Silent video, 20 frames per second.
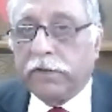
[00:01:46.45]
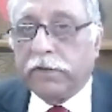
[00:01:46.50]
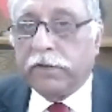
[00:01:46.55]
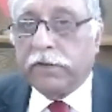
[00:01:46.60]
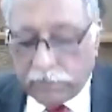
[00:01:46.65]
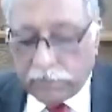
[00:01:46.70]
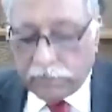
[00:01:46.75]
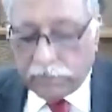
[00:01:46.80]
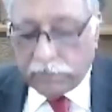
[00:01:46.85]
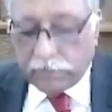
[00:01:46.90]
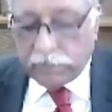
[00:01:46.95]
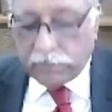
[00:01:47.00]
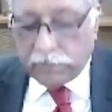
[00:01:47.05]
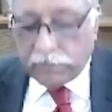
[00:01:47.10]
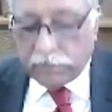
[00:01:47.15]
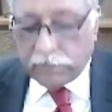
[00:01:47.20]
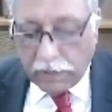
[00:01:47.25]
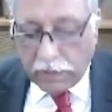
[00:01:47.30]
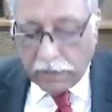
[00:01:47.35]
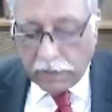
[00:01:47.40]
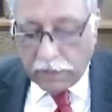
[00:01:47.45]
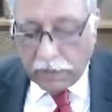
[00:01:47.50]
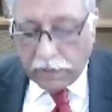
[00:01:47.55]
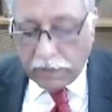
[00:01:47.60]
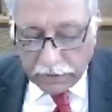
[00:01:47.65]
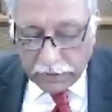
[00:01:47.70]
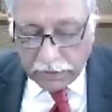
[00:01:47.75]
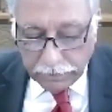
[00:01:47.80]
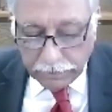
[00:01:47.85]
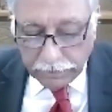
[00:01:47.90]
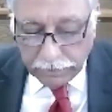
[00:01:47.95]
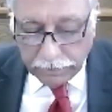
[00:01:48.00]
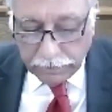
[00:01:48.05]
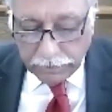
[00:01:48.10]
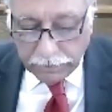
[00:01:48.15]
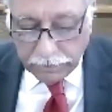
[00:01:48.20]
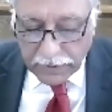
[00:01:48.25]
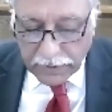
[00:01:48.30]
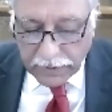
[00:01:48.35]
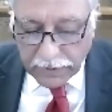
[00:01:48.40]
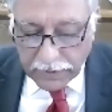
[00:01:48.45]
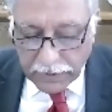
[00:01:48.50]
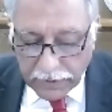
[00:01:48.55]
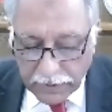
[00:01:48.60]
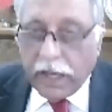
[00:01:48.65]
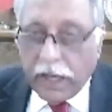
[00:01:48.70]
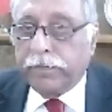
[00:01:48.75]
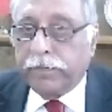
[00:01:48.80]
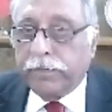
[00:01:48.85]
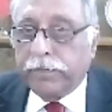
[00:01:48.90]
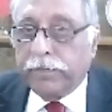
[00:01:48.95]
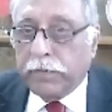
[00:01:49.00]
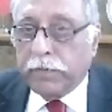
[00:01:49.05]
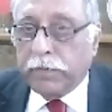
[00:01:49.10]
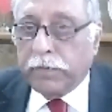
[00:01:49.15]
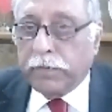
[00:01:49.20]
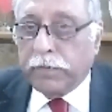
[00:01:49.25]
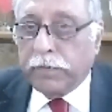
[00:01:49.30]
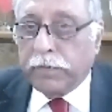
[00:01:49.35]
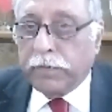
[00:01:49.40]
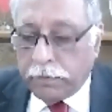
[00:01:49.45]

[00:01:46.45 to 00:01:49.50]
And my elder brother was also